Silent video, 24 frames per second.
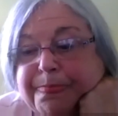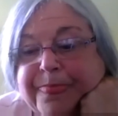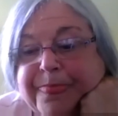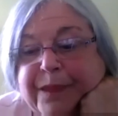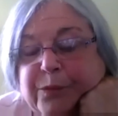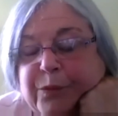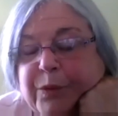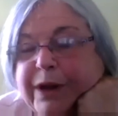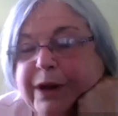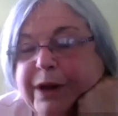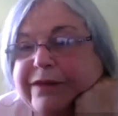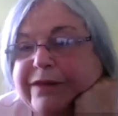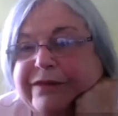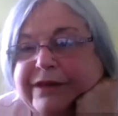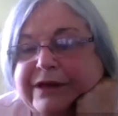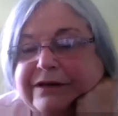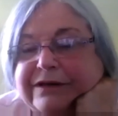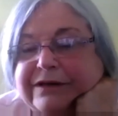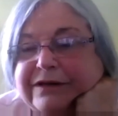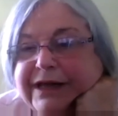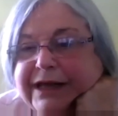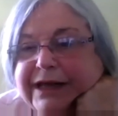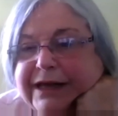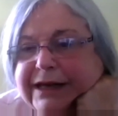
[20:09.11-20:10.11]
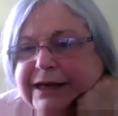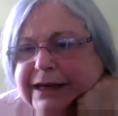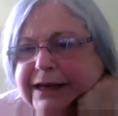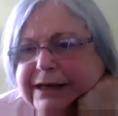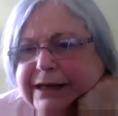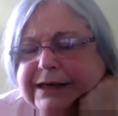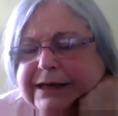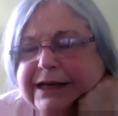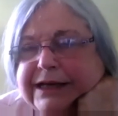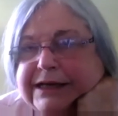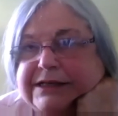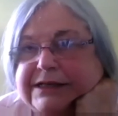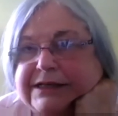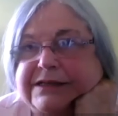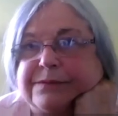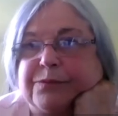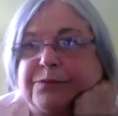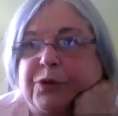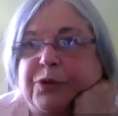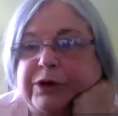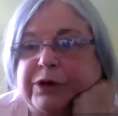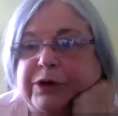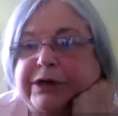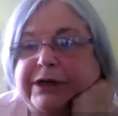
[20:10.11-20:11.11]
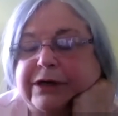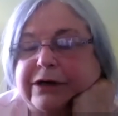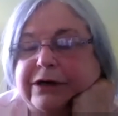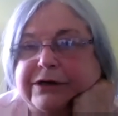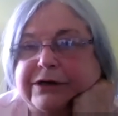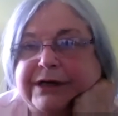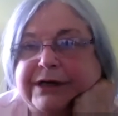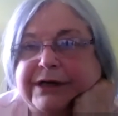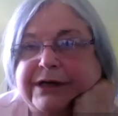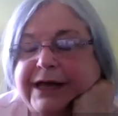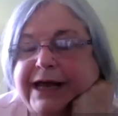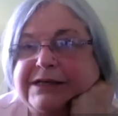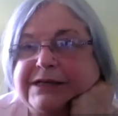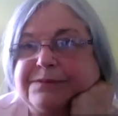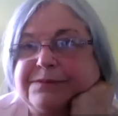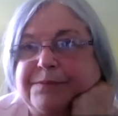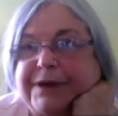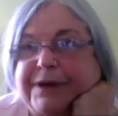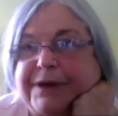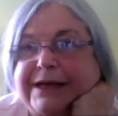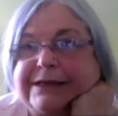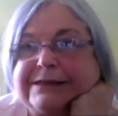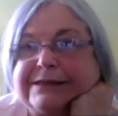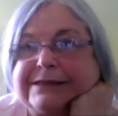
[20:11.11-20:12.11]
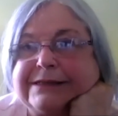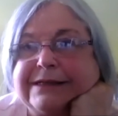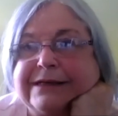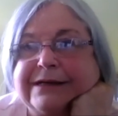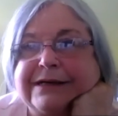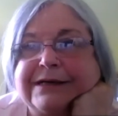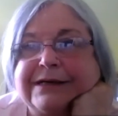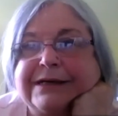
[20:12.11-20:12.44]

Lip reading: the way that it has supported our tax base,